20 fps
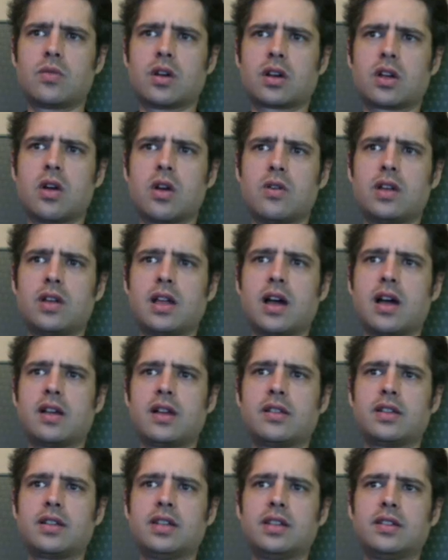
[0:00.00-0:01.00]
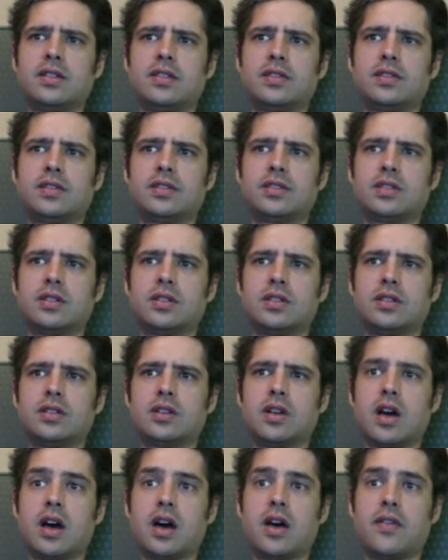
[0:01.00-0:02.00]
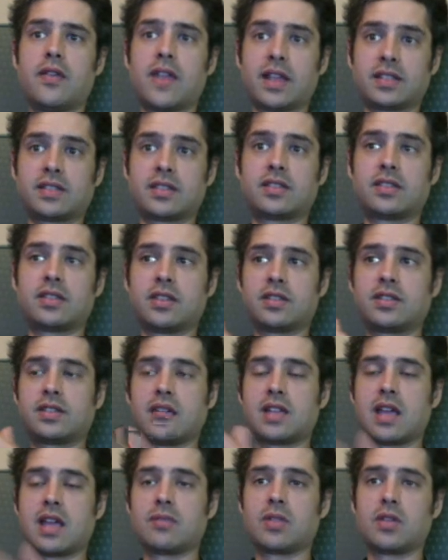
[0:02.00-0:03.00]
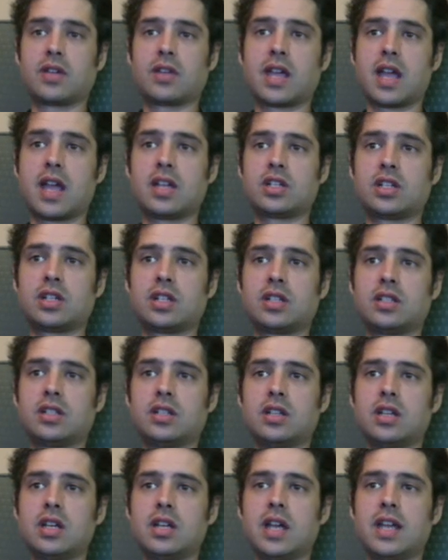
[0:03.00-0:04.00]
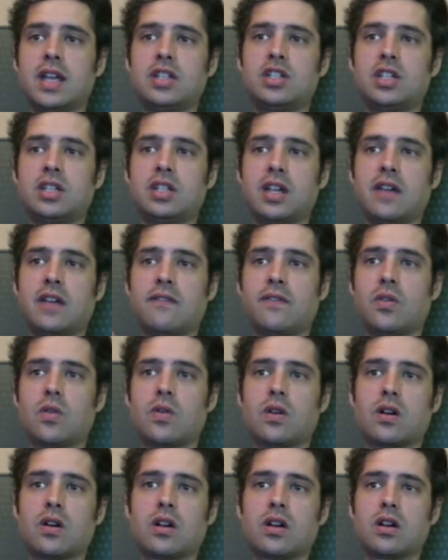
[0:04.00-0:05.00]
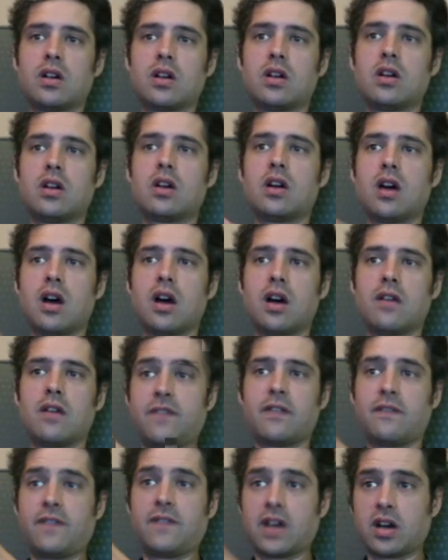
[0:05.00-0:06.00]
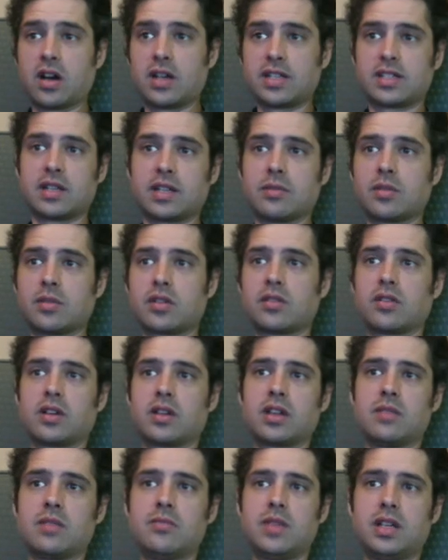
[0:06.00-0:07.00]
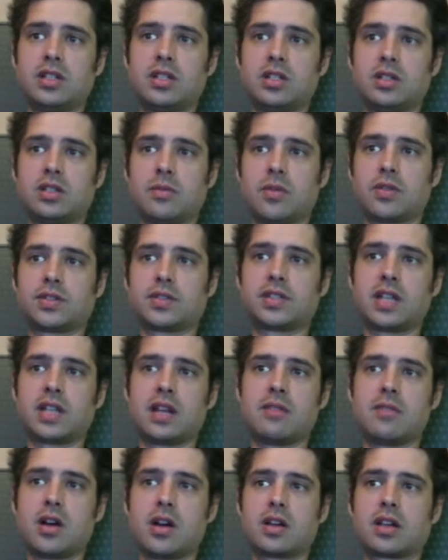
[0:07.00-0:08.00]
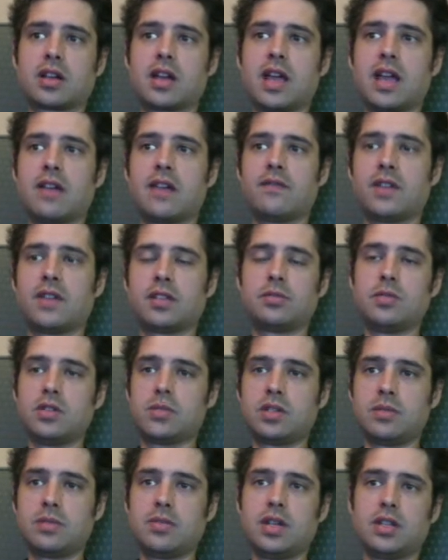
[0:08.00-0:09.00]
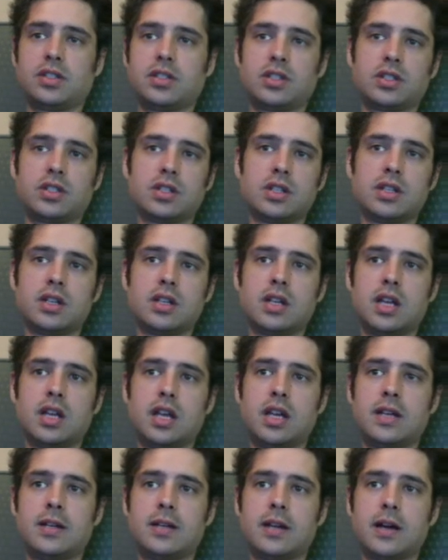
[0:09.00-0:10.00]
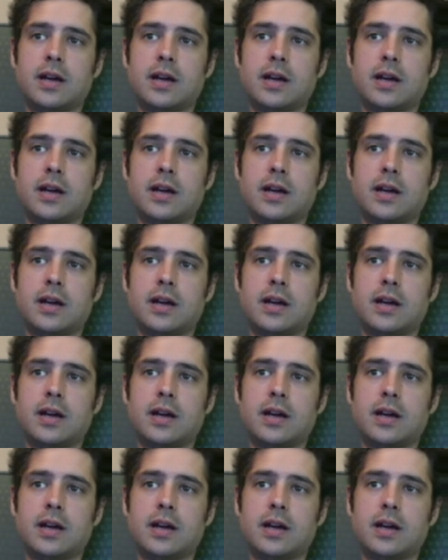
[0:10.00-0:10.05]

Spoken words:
Coney Island is, that's the same location in GTA 4 of a very similar looking beach to both Santa Monica and Vespucci Beach, and